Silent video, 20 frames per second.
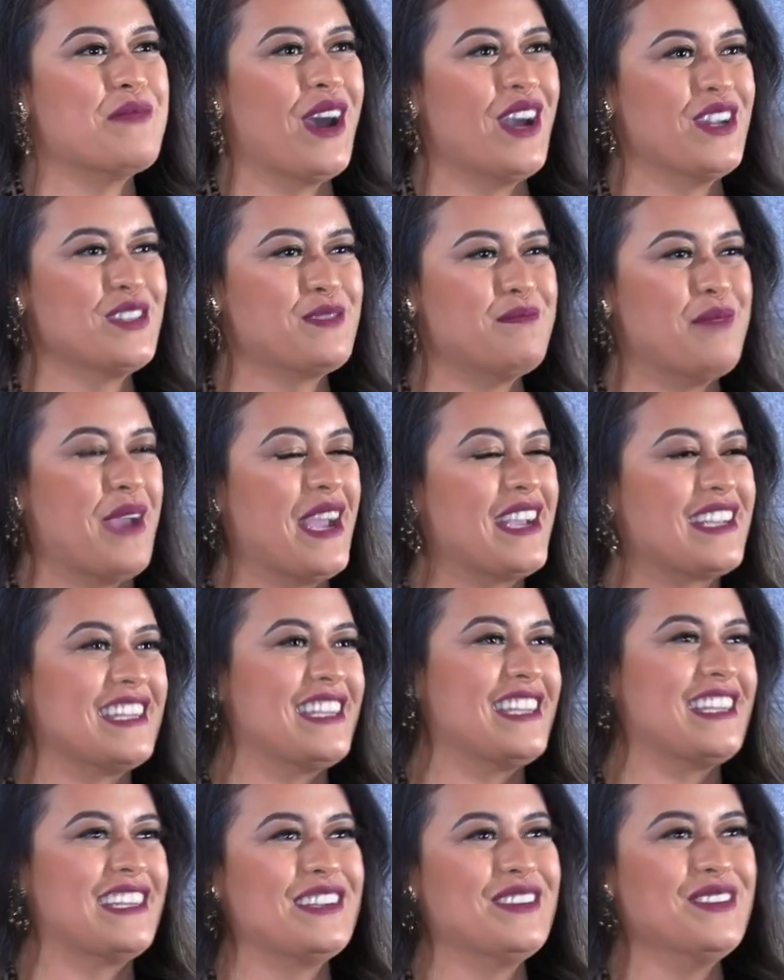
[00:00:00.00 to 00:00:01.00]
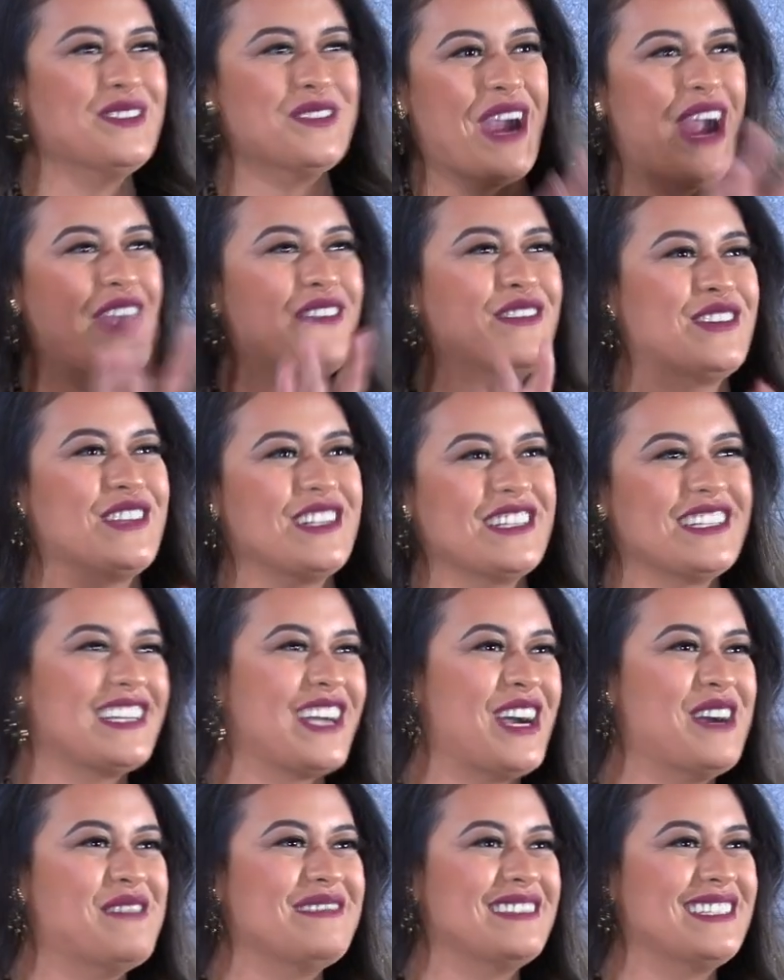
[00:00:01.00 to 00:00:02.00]
much begging whoever to
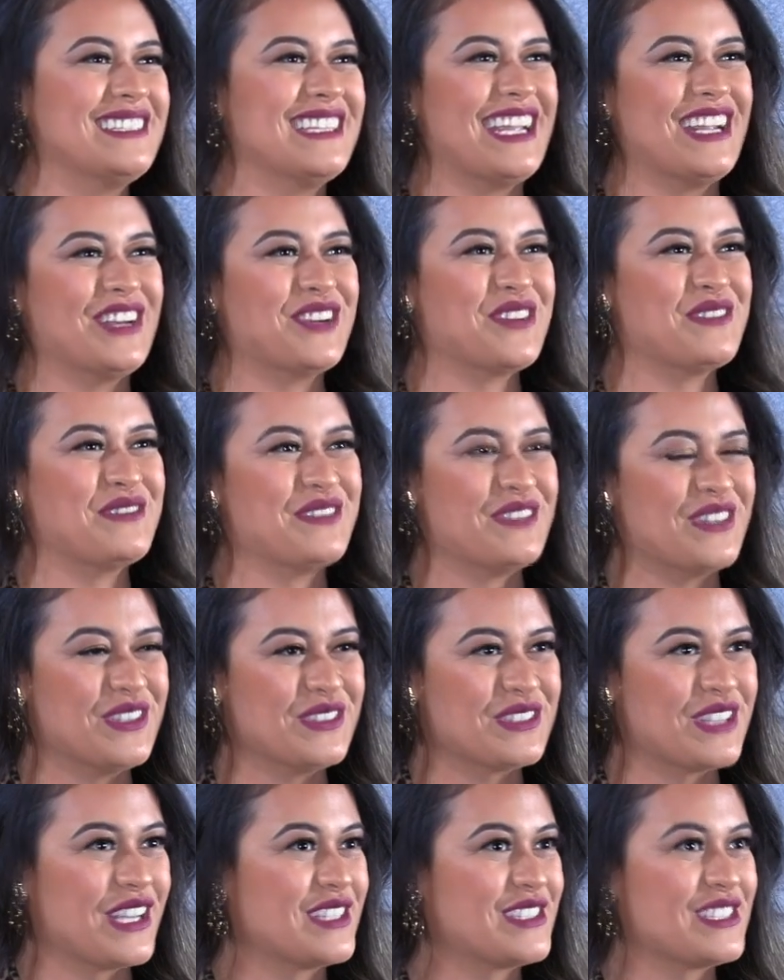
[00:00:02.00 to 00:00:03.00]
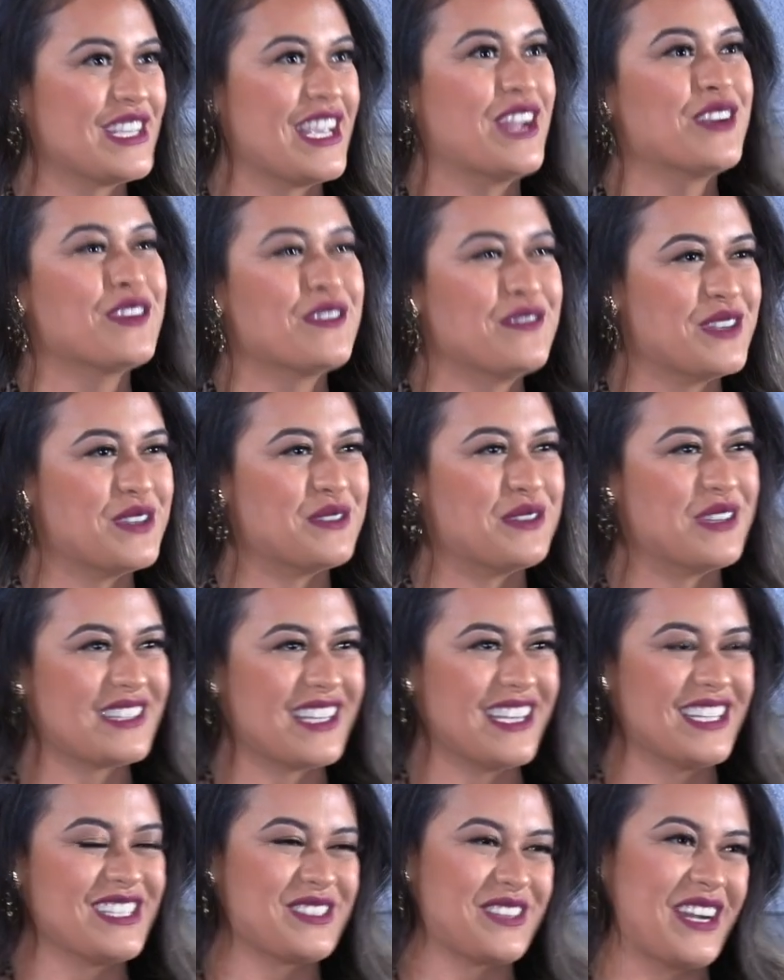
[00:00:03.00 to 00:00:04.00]
come and interview, like to interview
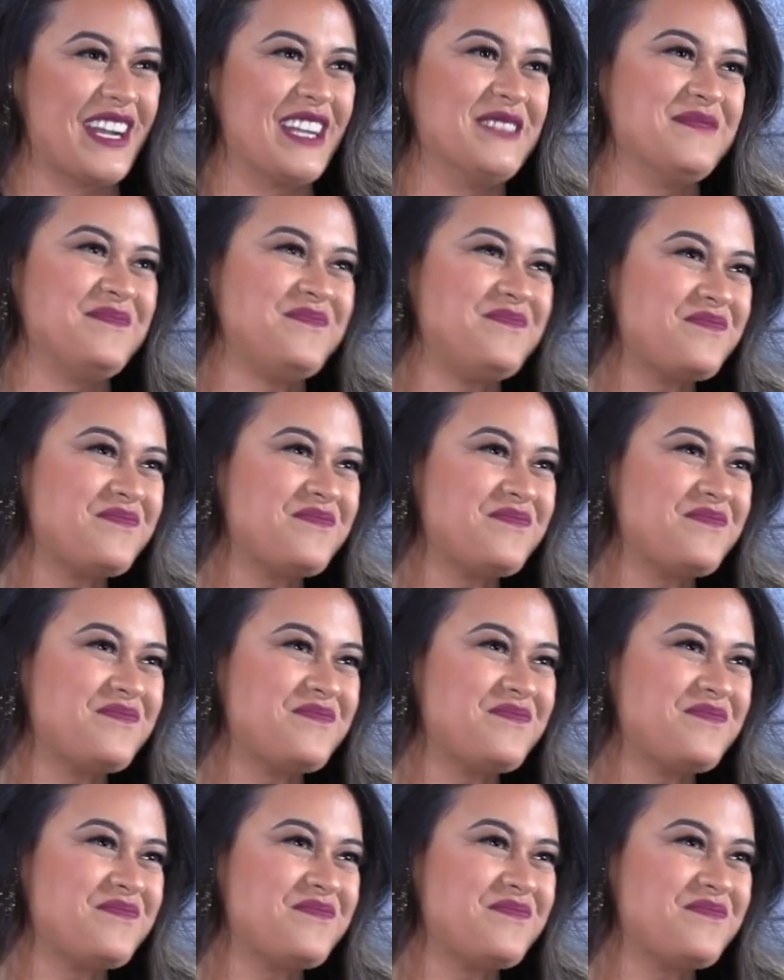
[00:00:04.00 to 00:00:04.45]
with us, right?